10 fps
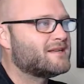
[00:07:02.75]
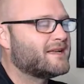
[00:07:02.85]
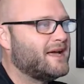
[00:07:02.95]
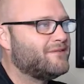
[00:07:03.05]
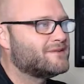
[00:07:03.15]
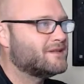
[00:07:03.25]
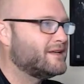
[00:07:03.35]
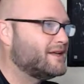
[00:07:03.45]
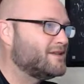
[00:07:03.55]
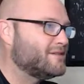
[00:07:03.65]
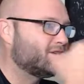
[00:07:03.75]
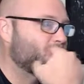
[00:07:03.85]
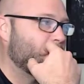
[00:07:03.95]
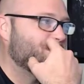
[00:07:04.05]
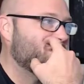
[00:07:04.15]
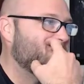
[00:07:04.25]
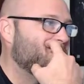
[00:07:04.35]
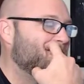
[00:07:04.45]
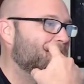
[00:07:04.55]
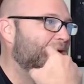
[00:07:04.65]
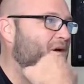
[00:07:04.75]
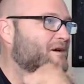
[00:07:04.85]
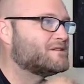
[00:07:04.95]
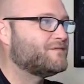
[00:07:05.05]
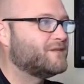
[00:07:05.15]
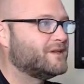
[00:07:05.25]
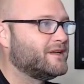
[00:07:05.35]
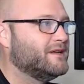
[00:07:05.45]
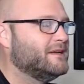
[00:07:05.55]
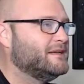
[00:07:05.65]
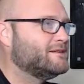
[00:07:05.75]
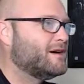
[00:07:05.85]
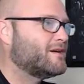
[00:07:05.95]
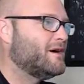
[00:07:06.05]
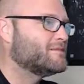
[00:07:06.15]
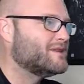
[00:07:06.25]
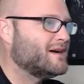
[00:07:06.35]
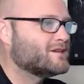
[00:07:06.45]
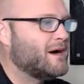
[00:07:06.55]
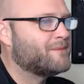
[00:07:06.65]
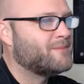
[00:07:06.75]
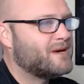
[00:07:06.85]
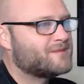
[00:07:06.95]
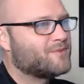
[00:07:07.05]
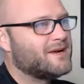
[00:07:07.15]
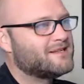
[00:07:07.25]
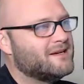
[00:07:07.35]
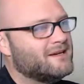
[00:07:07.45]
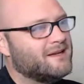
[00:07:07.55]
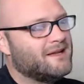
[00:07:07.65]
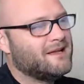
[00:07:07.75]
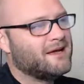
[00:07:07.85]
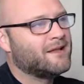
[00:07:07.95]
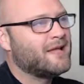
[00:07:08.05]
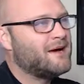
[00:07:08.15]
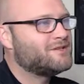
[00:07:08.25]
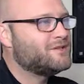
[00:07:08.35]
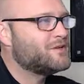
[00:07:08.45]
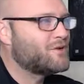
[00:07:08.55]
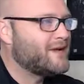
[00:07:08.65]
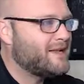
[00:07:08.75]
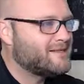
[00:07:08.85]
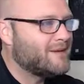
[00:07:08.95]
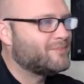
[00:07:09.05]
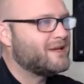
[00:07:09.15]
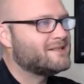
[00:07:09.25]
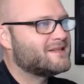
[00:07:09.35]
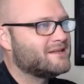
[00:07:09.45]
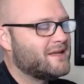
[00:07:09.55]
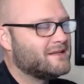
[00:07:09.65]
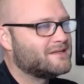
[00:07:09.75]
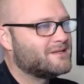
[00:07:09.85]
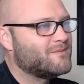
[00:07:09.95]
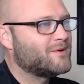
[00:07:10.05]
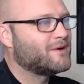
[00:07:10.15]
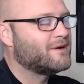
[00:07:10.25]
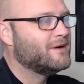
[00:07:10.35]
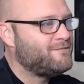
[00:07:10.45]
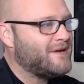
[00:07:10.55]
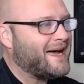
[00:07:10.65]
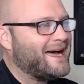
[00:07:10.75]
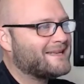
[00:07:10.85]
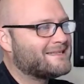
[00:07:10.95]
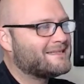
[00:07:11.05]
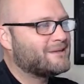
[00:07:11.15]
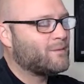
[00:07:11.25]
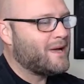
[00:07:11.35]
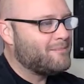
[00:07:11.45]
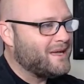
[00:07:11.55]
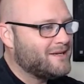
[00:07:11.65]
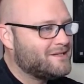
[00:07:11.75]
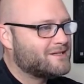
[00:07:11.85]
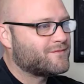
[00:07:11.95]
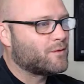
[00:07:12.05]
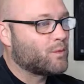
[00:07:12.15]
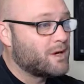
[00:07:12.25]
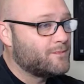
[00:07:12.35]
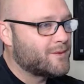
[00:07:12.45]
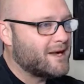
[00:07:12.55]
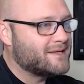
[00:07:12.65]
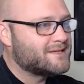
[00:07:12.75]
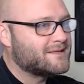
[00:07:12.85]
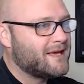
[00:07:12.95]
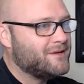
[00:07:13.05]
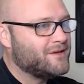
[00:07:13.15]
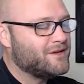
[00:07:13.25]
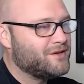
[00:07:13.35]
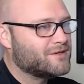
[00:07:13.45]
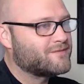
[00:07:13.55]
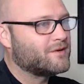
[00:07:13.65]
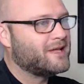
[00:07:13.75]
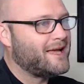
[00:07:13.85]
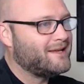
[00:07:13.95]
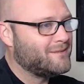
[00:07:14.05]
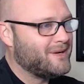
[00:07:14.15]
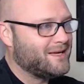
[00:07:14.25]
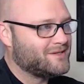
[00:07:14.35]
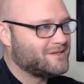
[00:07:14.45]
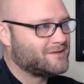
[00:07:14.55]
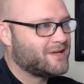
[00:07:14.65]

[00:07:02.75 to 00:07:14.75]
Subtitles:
Again, there's a link in the description, or go to powerhouseaffiliate.com/OptimizePress. It allows you to create templates and super fast web pages for WordPress that you can use for landing pages.